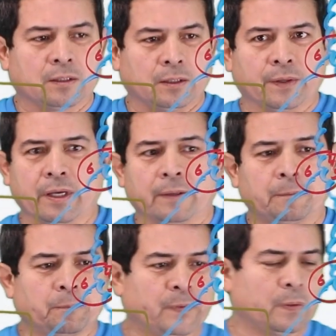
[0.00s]
So
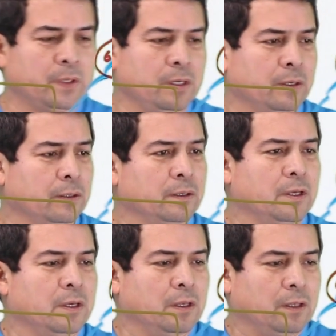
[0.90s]
again, on here,
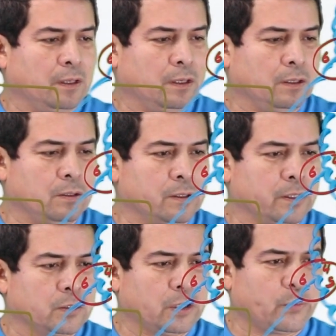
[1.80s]
you
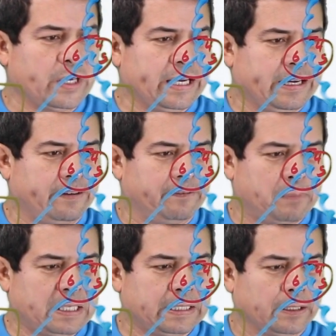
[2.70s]
notice that we have
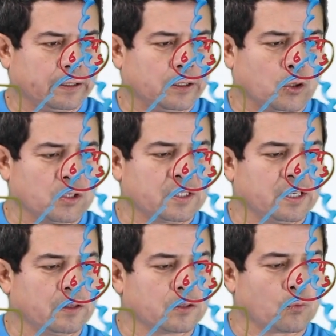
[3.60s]
basically, you can
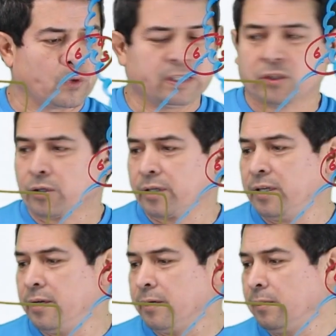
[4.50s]
say, this red
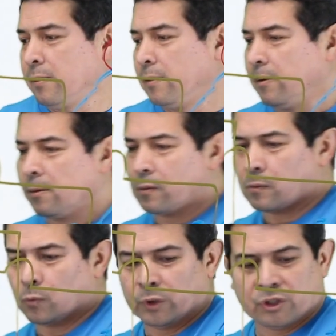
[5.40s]
circuit here,
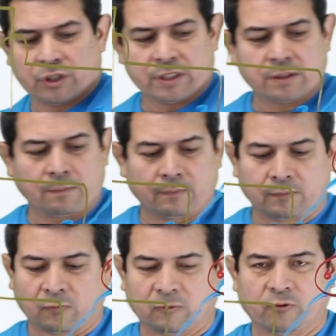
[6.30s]
which is
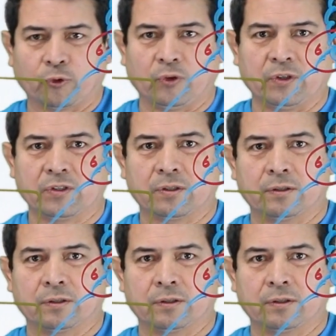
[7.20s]
for this